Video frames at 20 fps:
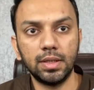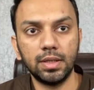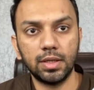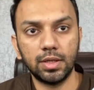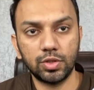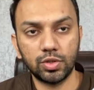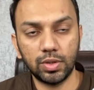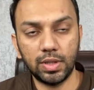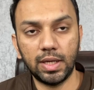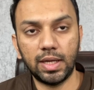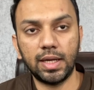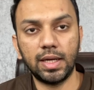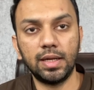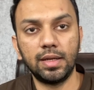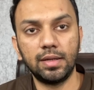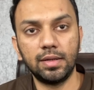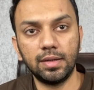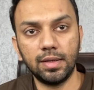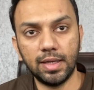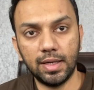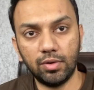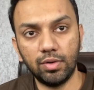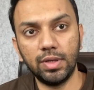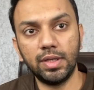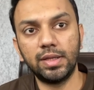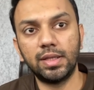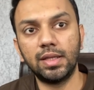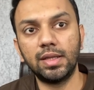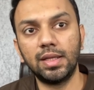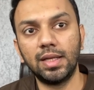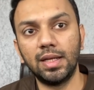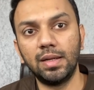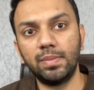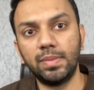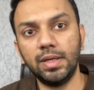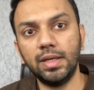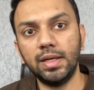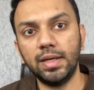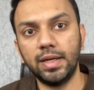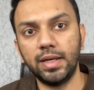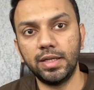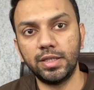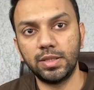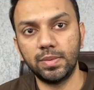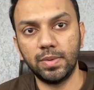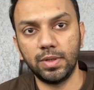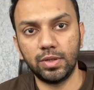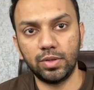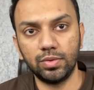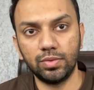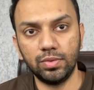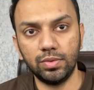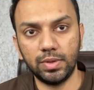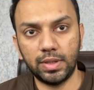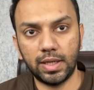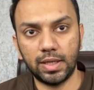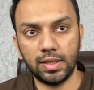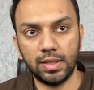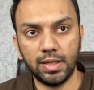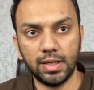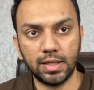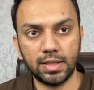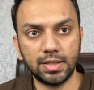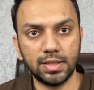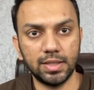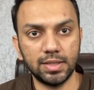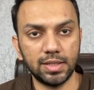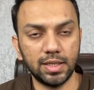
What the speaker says: so they can only then they'll be eligible to get the access.